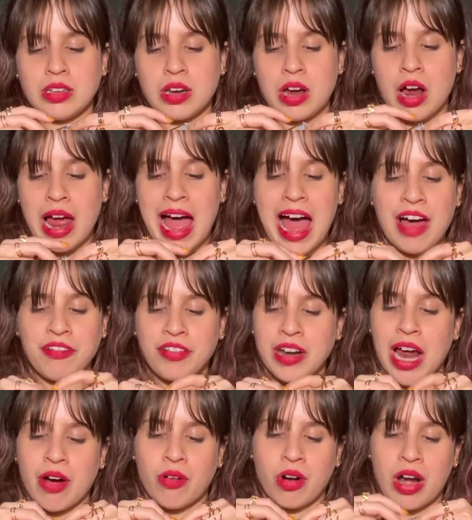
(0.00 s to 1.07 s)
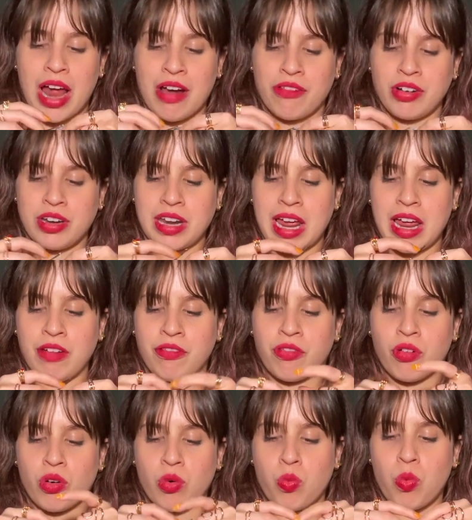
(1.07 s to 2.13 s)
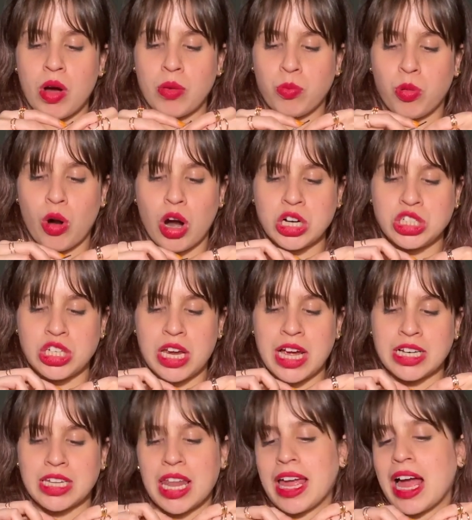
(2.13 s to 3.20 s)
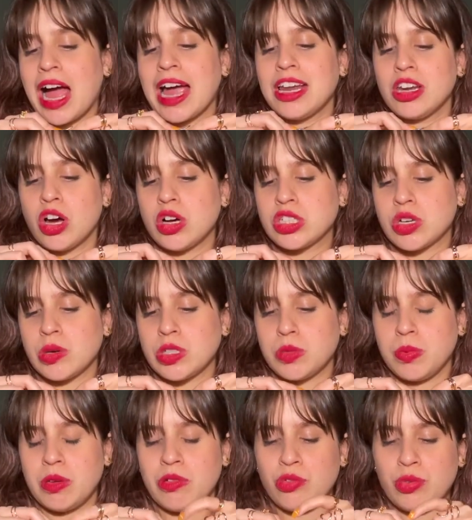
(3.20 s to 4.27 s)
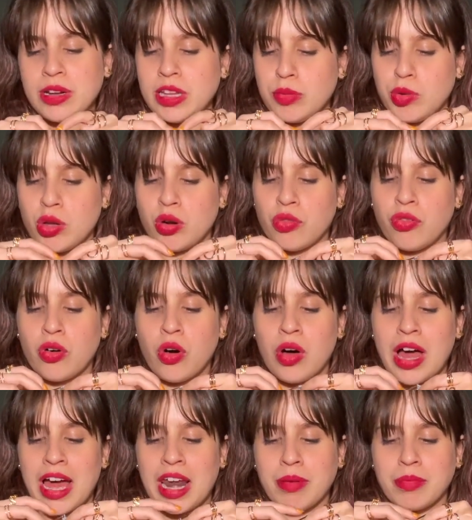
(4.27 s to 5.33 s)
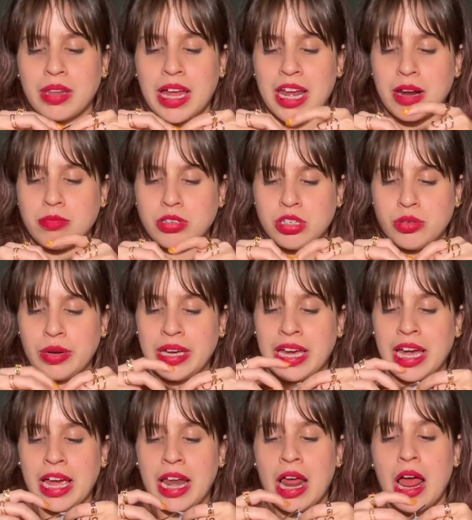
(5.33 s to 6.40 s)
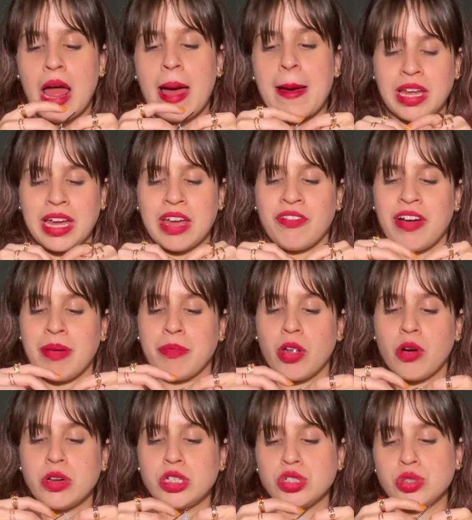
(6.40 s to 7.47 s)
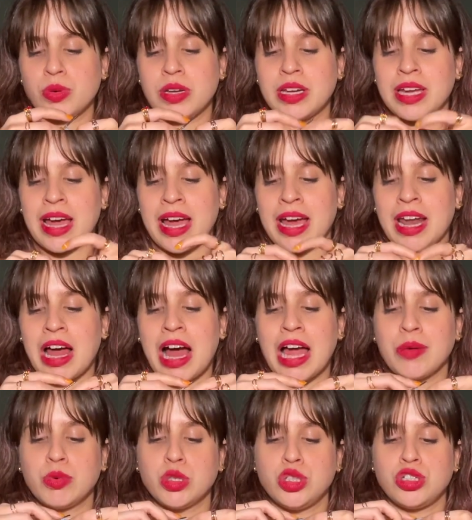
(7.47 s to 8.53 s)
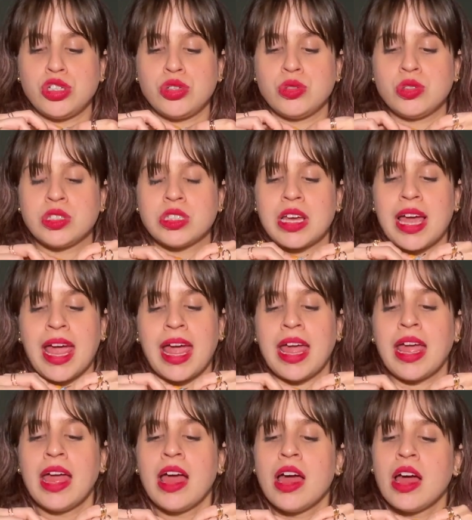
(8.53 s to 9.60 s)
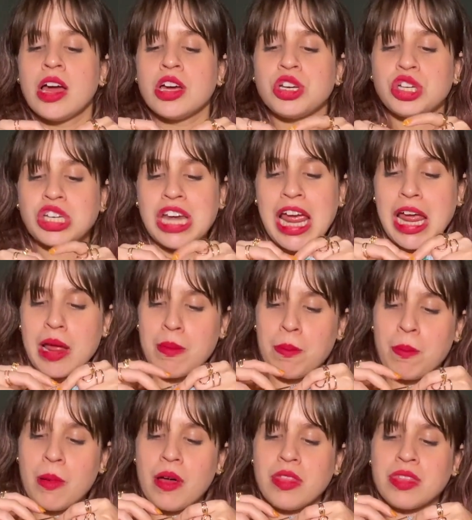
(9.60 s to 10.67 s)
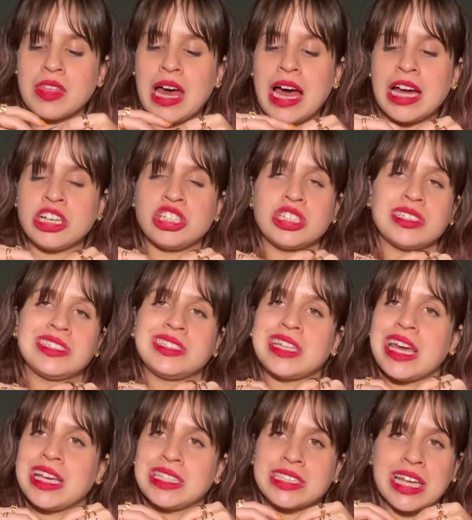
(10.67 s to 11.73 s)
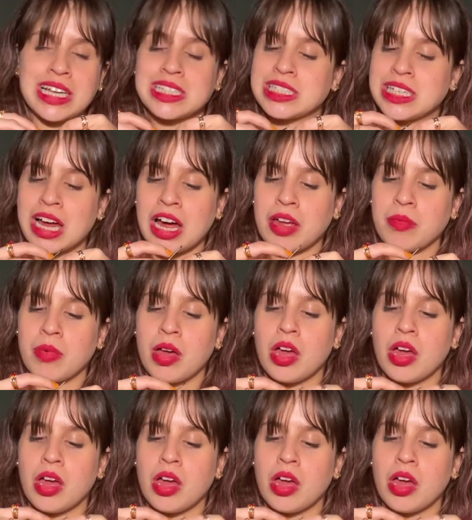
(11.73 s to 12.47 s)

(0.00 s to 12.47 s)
Half an hour every day for one project. Like, I know it's going to be really beautiful and I'm glad I'm doing it. Like, if I'm going to do it again, I would choose a shape that just takes less time.